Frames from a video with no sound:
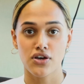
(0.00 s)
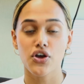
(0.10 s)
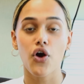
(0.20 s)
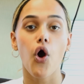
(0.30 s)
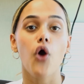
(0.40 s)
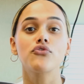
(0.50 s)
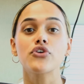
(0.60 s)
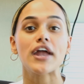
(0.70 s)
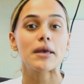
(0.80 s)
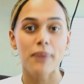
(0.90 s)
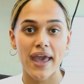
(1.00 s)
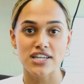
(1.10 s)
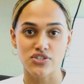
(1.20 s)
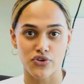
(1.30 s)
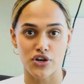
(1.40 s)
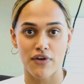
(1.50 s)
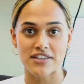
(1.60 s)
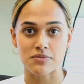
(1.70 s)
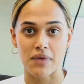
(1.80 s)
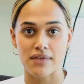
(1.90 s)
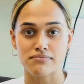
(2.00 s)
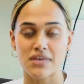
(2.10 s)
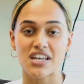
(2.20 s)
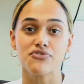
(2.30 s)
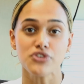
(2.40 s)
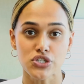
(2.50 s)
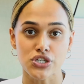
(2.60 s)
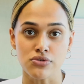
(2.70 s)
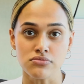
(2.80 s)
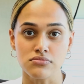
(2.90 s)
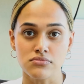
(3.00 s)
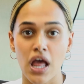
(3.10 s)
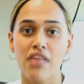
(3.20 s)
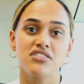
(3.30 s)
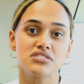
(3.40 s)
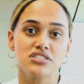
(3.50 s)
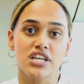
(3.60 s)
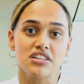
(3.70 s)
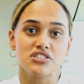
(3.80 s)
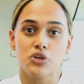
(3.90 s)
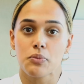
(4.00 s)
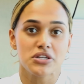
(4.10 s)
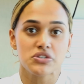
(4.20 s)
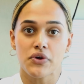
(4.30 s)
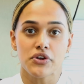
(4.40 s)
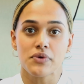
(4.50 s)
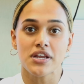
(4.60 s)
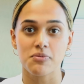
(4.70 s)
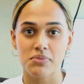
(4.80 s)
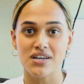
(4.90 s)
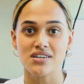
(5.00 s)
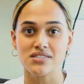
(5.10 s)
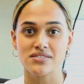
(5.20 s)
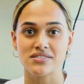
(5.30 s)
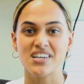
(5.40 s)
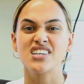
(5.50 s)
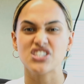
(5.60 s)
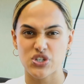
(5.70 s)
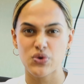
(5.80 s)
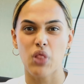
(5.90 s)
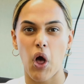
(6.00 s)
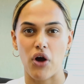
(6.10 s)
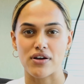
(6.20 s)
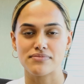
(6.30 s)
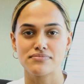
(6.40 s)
go over a page for your resume. And if you do, there's a chance nobody's going to read it because it's too long.